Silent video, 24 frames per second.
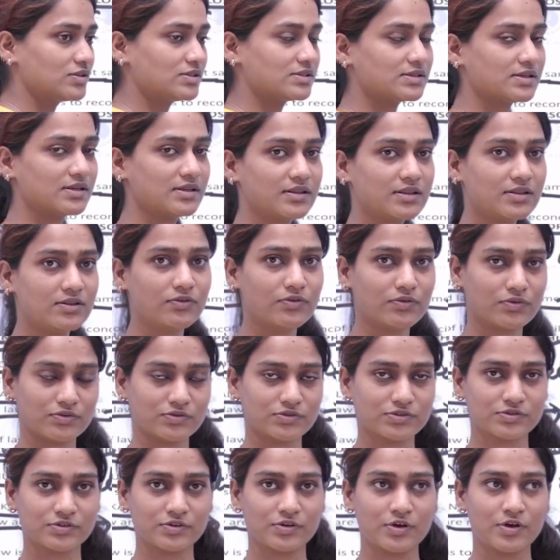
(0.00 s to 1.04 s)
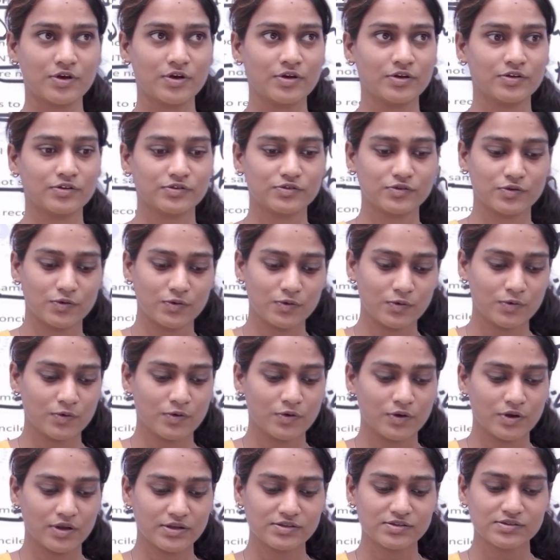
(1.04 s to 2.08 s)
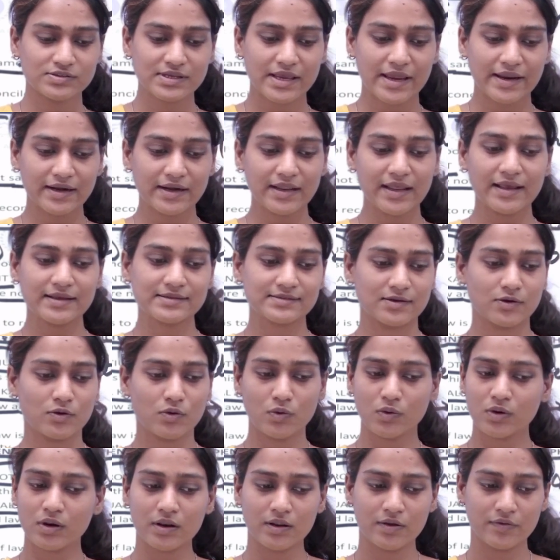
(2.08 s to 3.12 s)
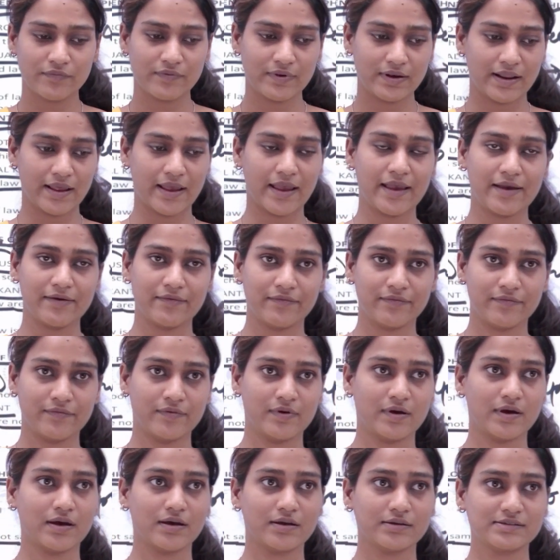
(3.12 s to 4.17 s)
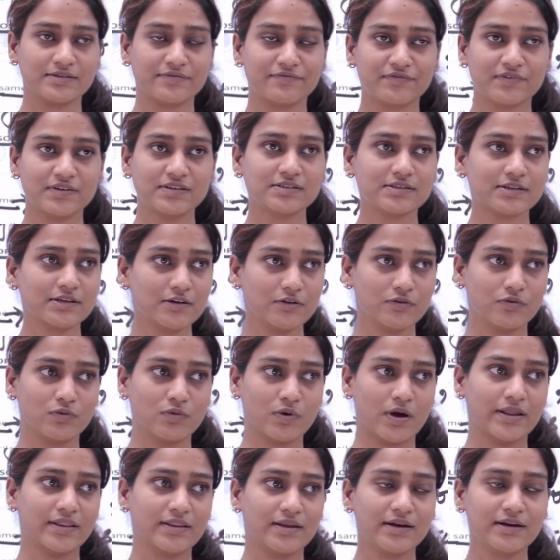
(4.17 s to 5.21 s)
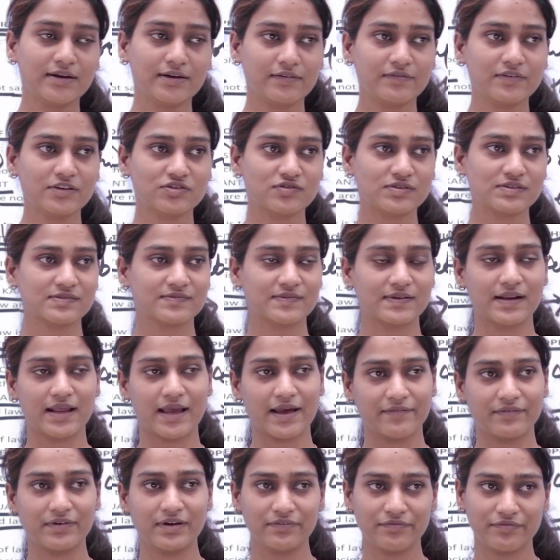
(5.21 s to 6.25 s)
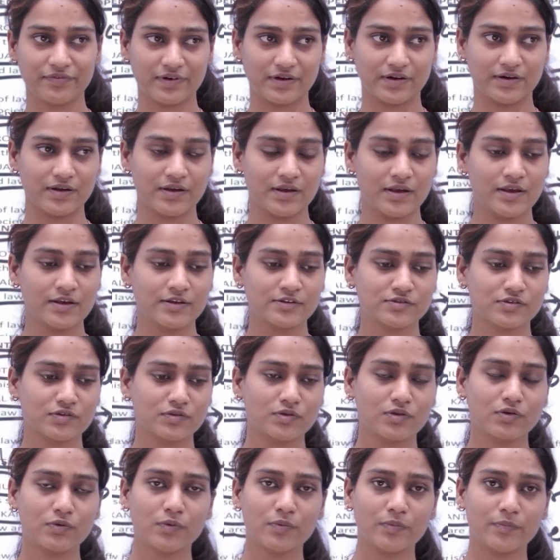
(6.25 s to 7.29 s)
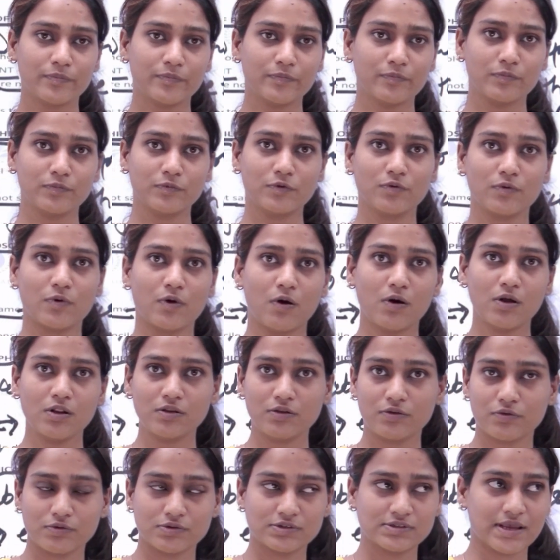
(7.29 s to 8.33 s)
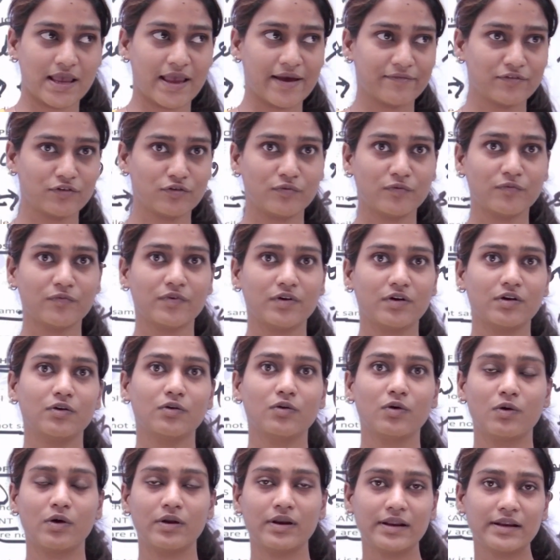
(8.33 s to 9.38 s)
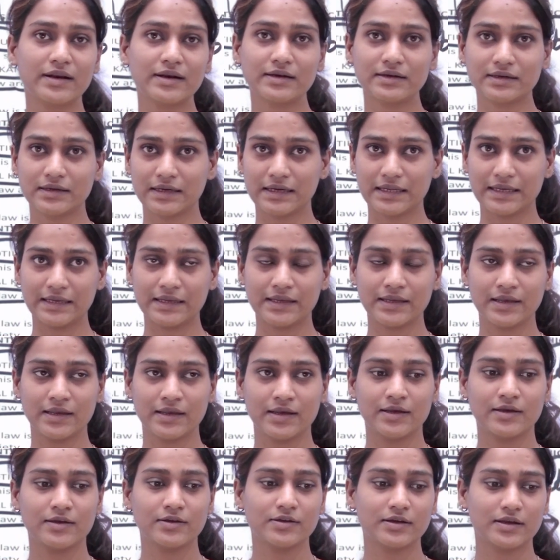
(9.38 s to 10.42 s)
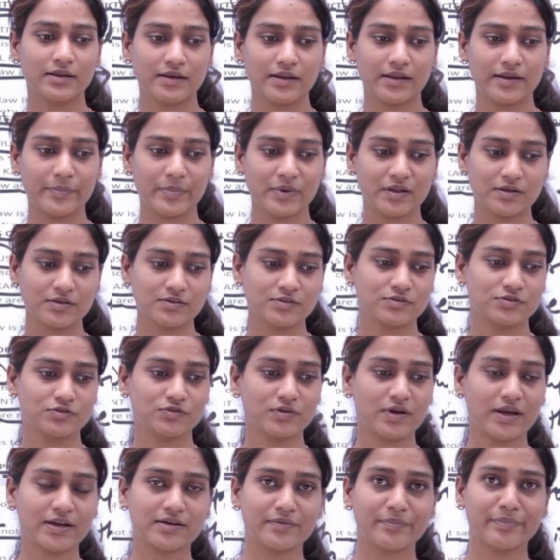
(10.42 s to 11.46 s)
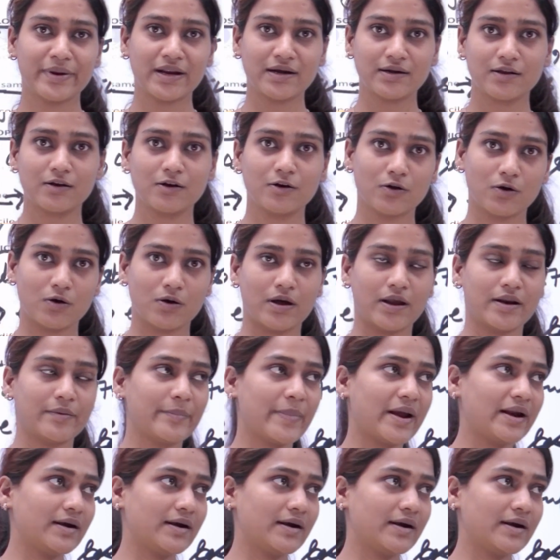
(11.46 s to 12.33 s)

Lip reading: in those. So a society as a whole will have a different ego and the individuals will have different. So all those have to work coherently, enable to get a better law and better